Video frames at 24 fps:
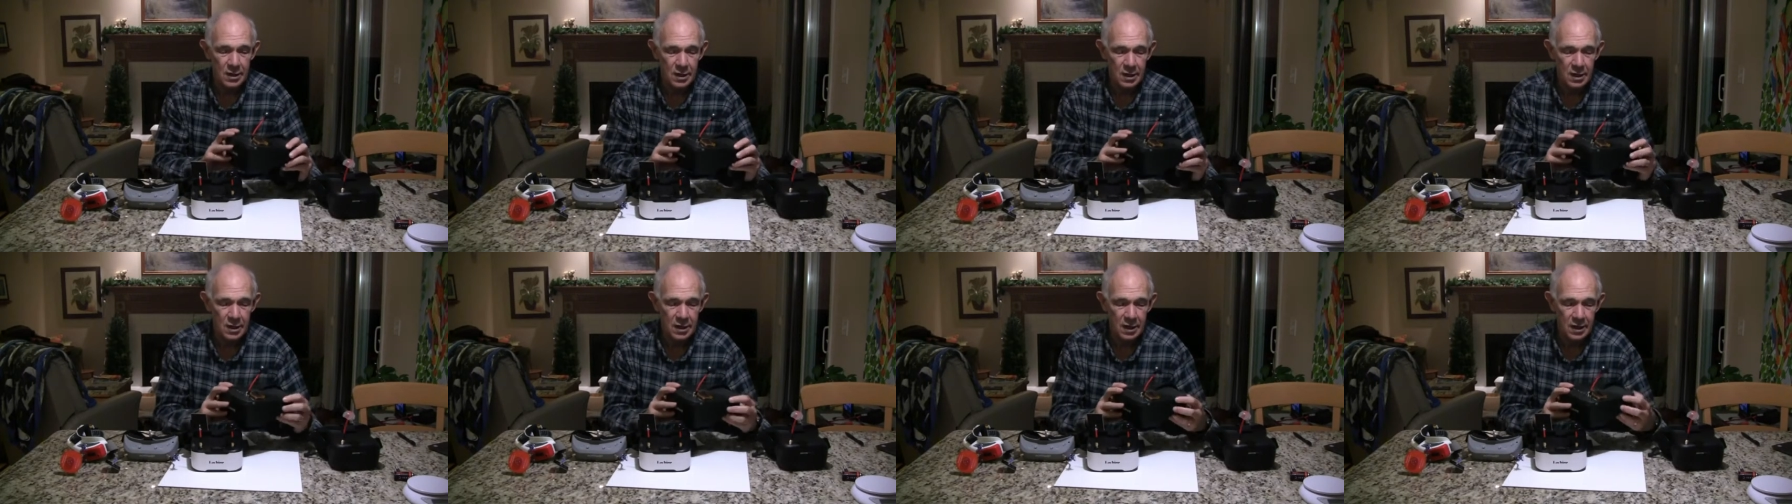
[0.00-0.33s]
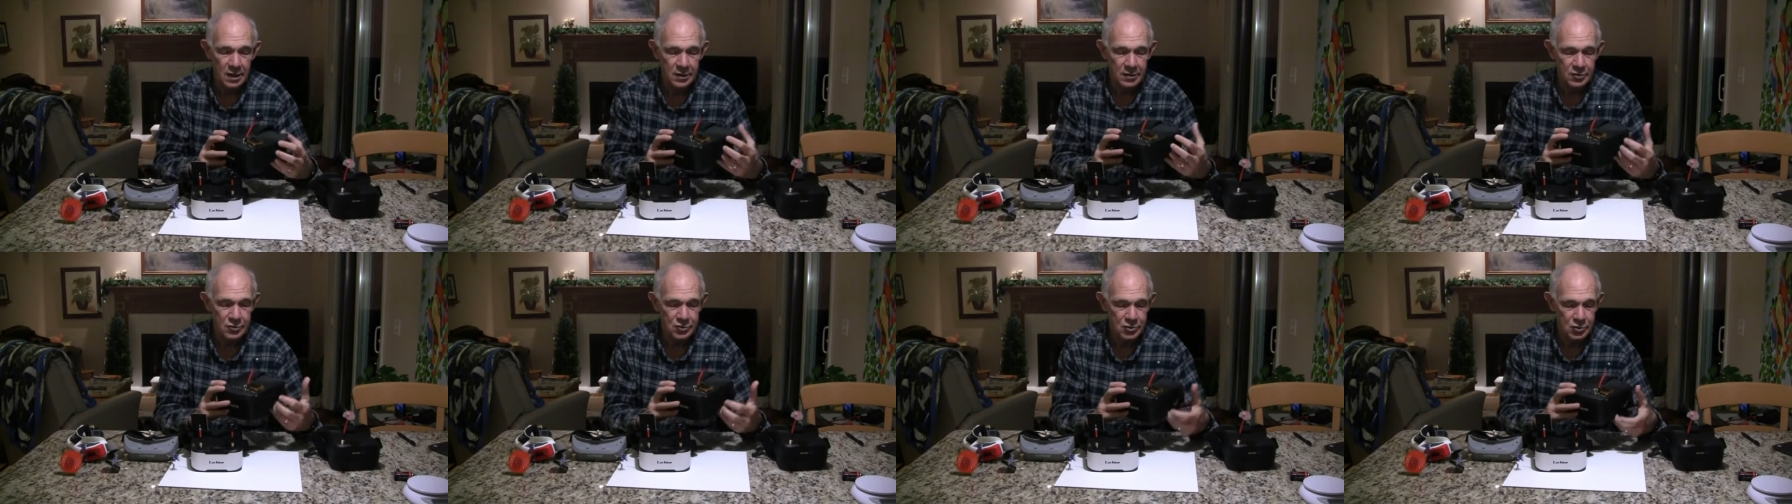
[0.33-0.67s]

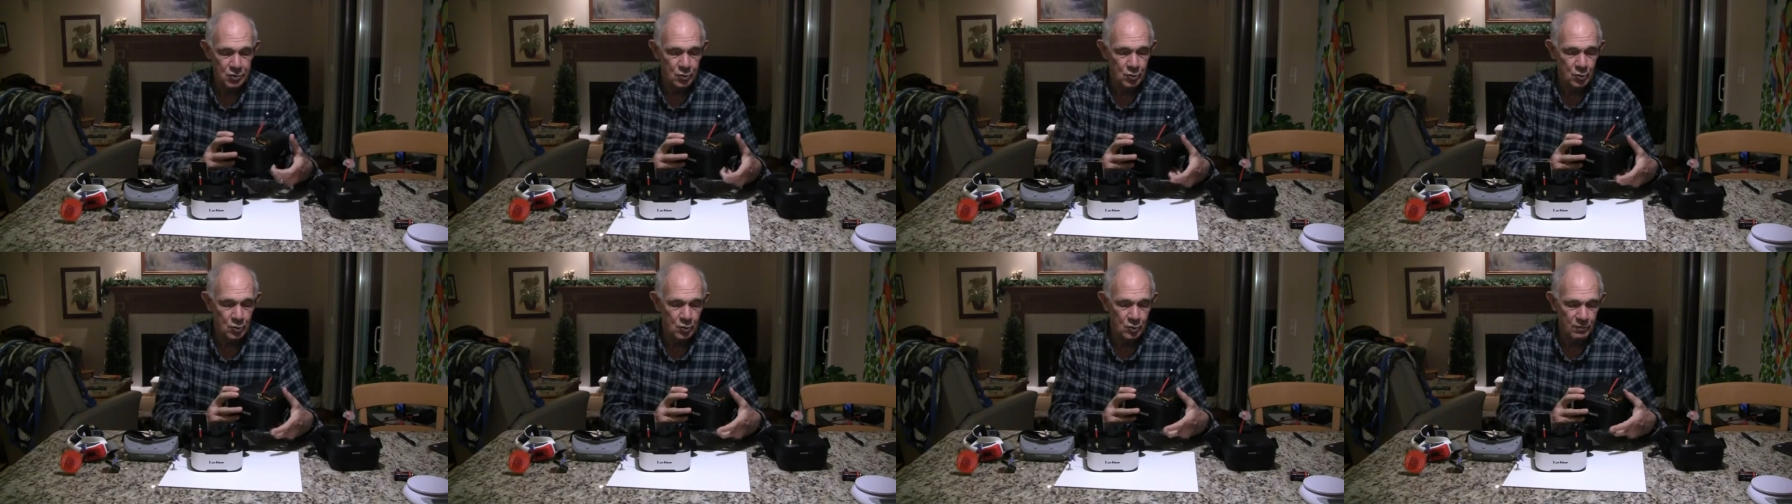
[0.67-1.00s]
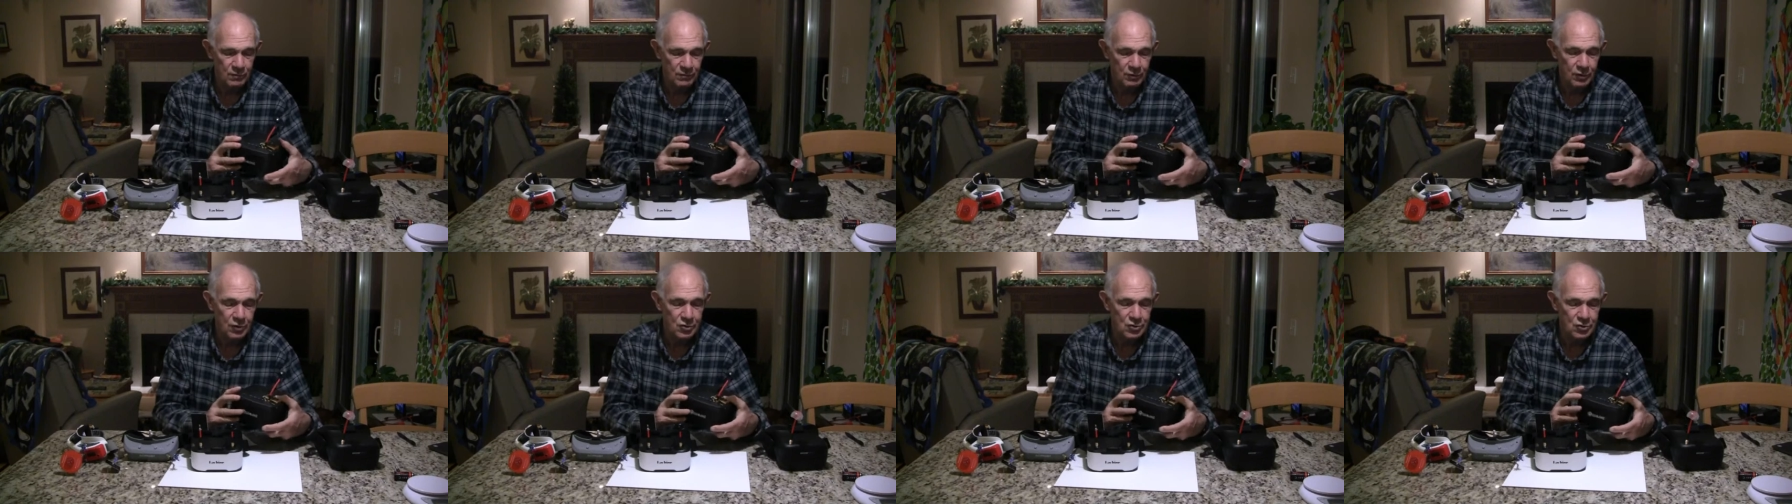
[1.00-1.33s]
There's 2
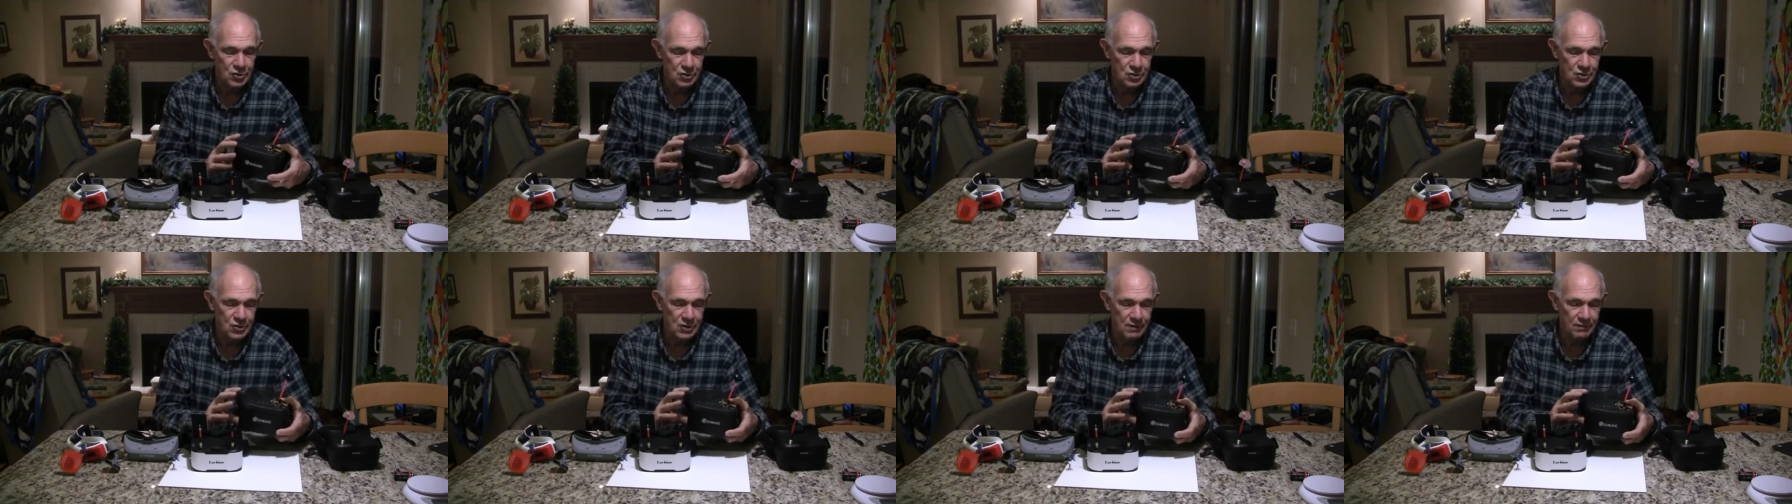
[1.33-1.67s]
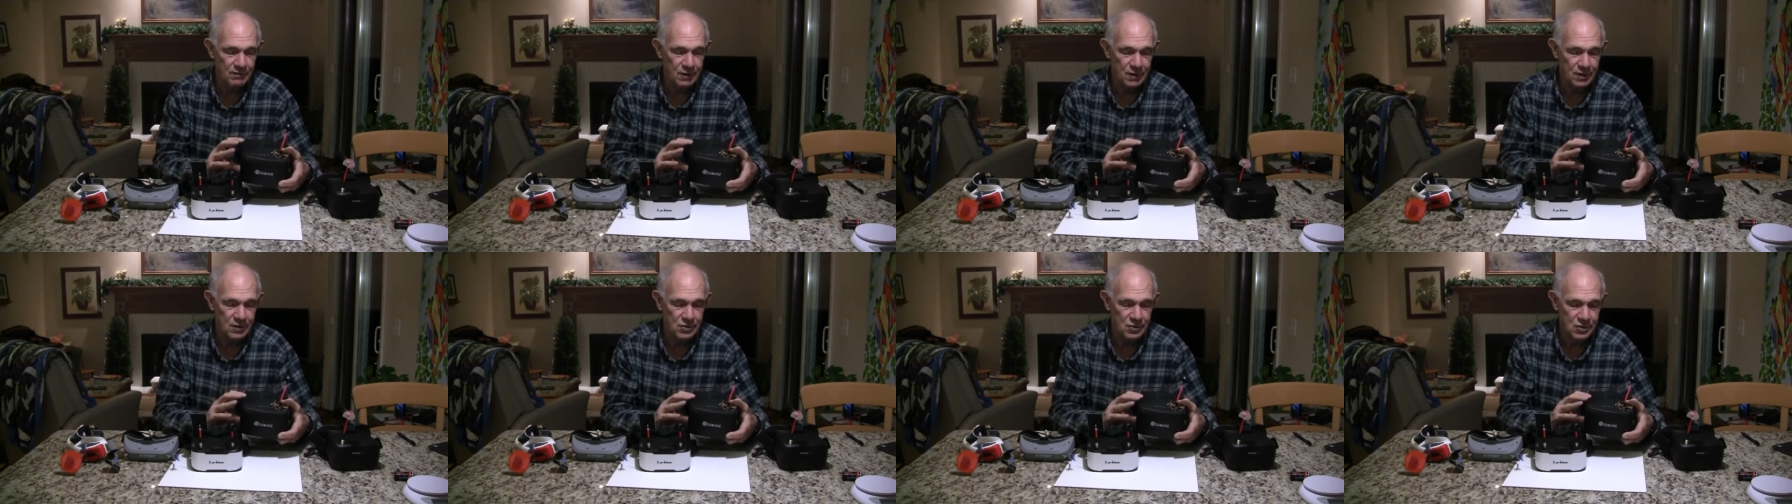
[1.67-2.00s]
versions of
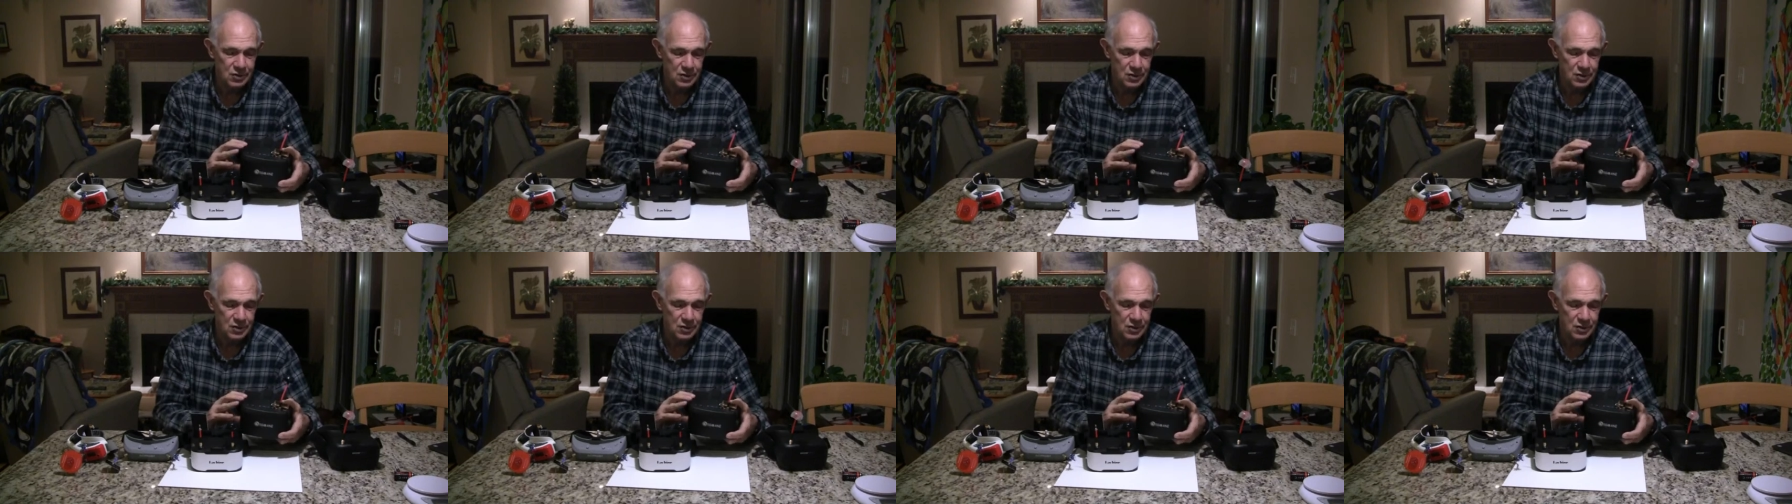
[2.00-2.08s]
this.